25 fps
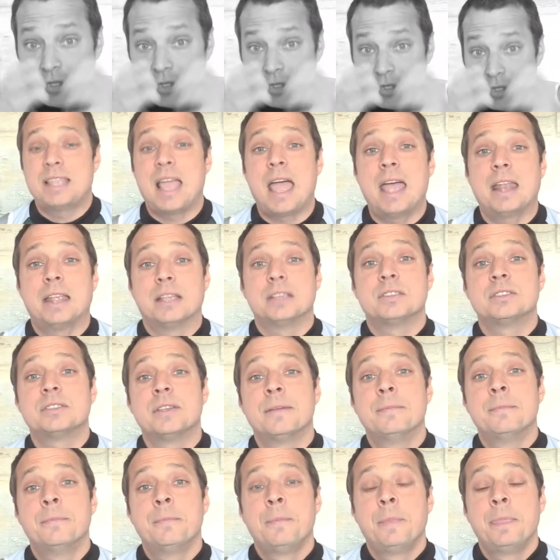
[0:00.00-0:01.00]
it's status.
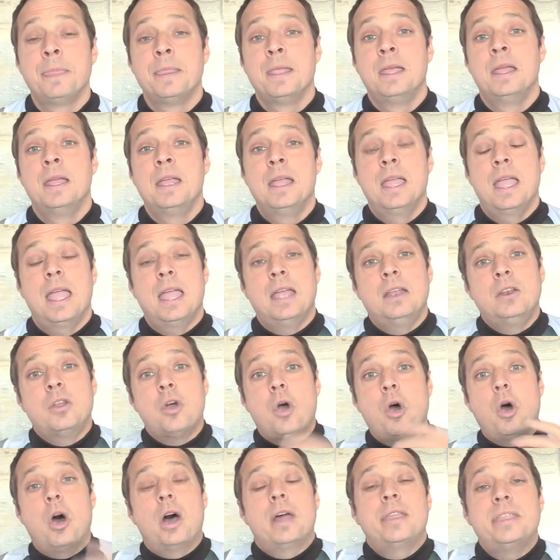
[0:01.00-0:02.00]
And
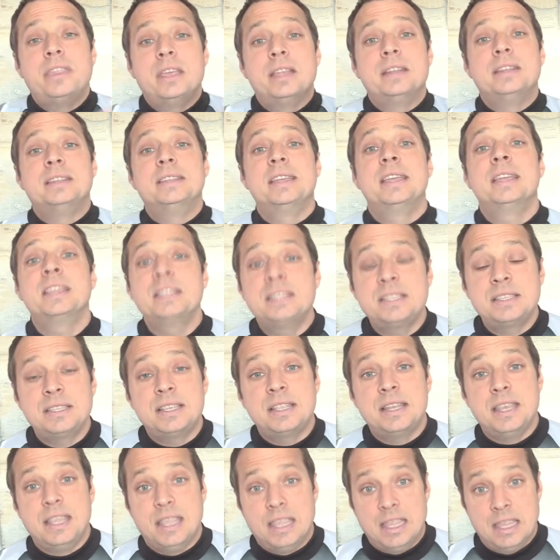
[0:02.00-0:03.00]

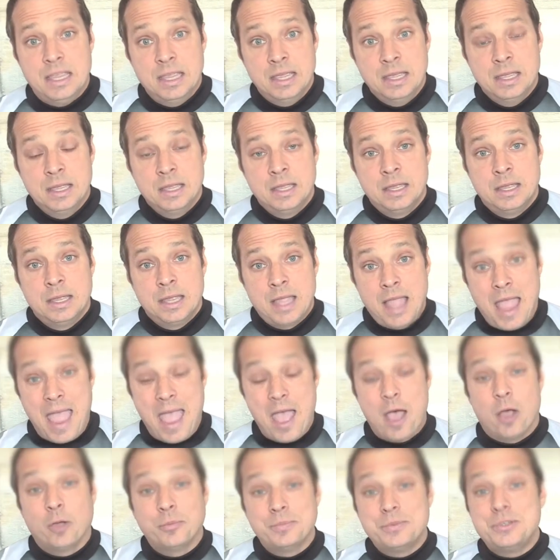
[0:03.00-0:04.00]
authenticity
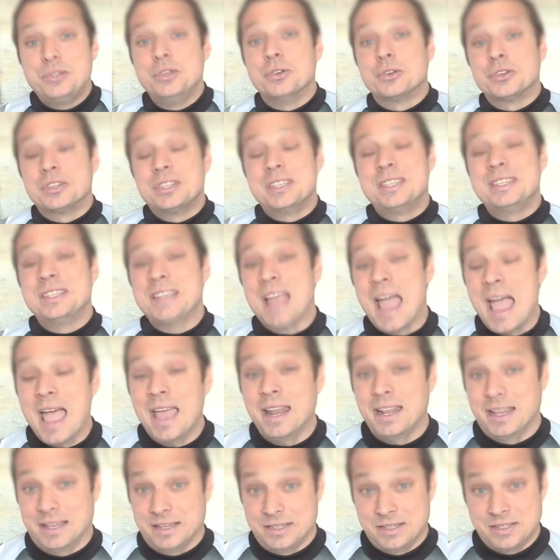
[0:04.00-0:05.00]
helps your
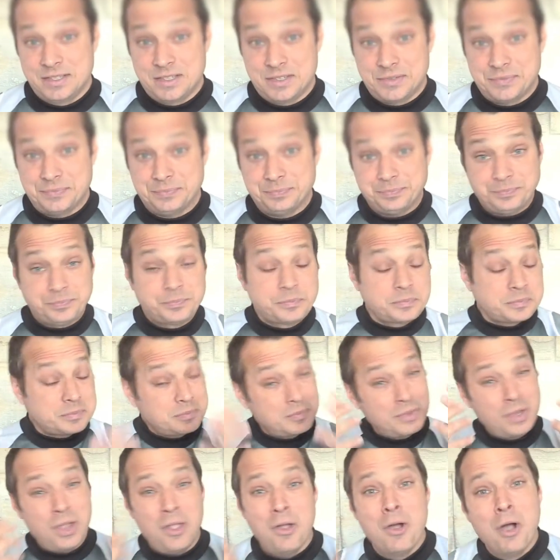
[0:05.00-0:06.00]
status.
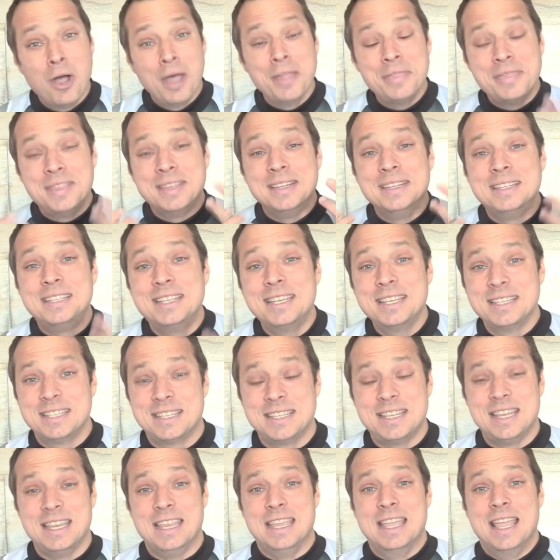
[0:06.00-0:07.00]

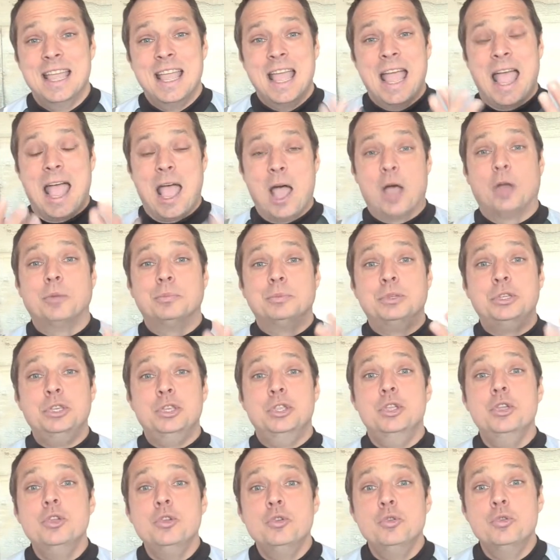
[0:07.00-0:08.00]
Authenticity helps
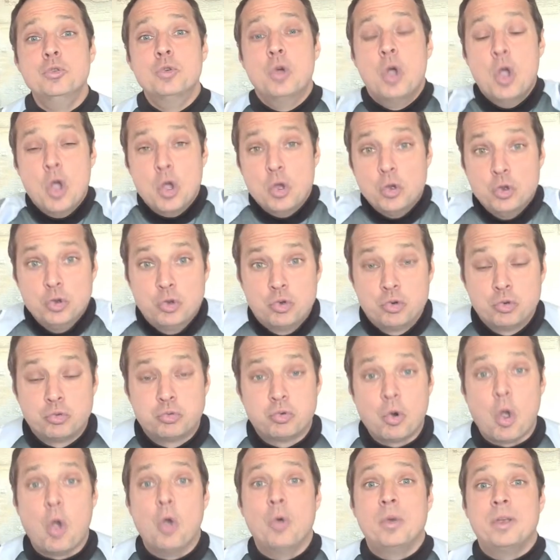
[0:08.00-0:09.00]
you
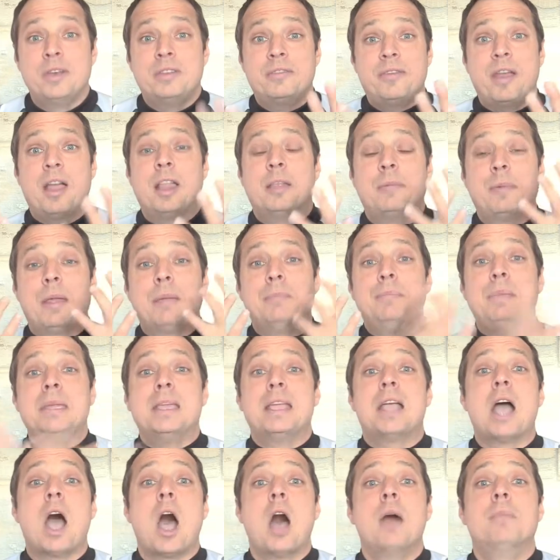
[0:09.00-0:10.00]
grow and develop and
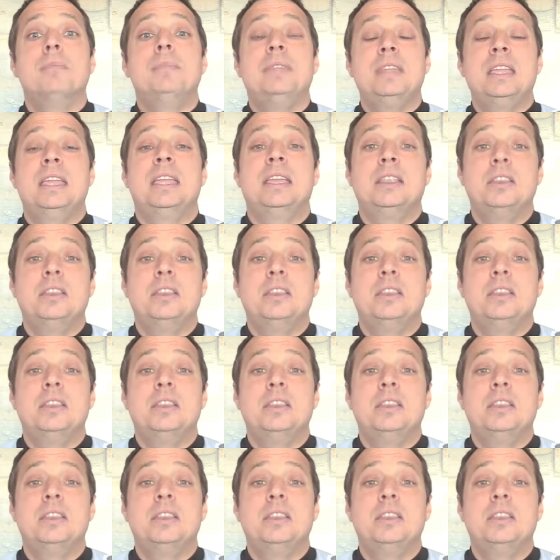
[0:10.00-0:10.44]
become the